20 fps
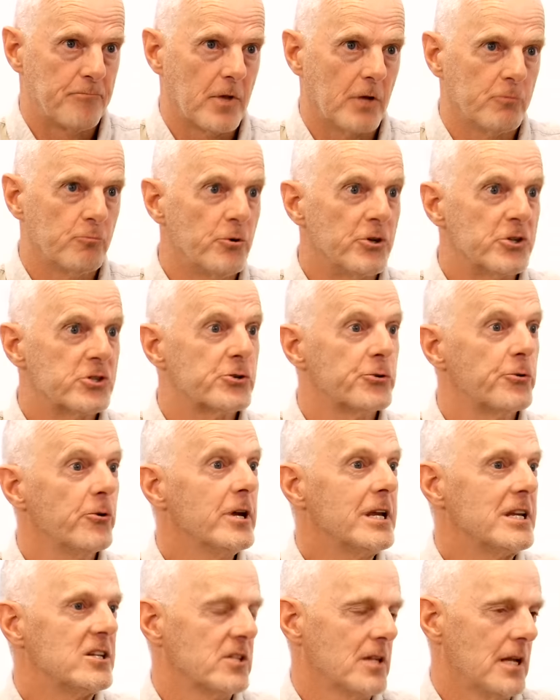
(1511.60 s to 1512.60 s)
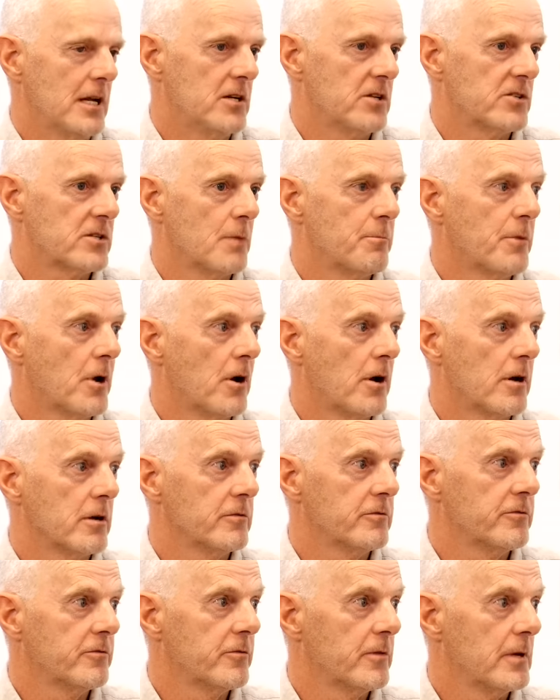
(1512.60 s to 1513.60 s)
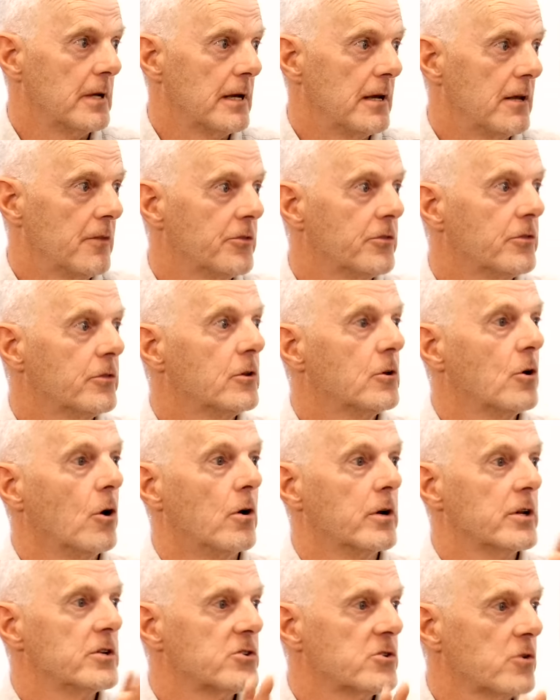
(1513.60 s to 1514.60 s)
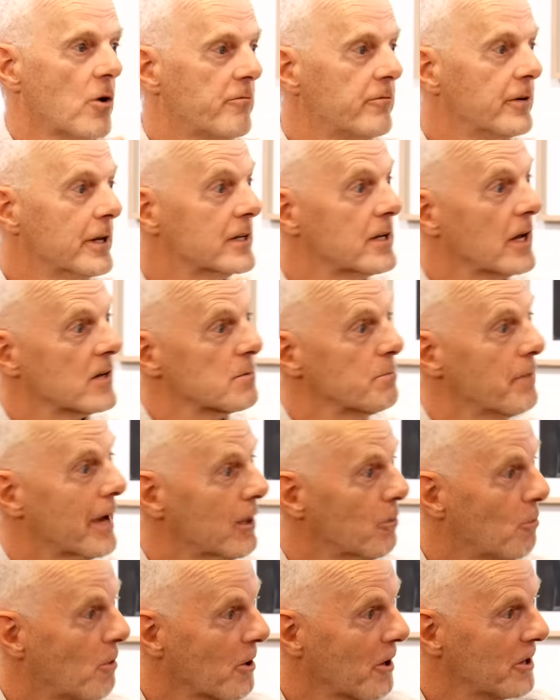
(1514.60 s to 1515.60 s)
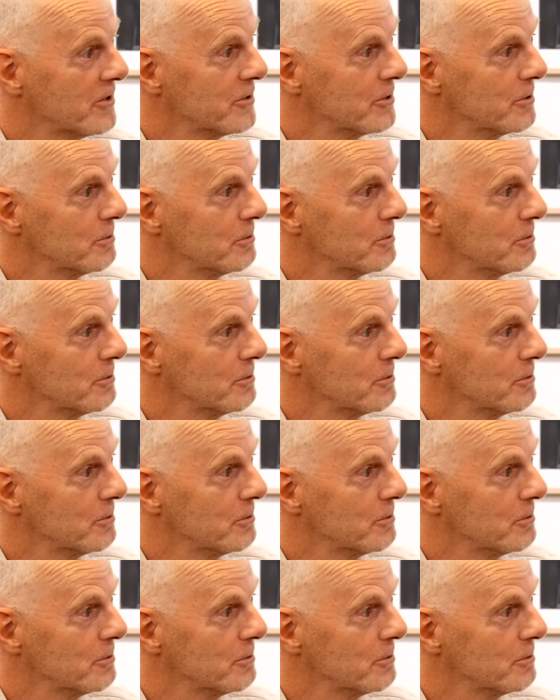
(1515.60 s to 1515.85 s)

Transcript: retreat into some kind of God is sovereign, it doesn't matter what I do.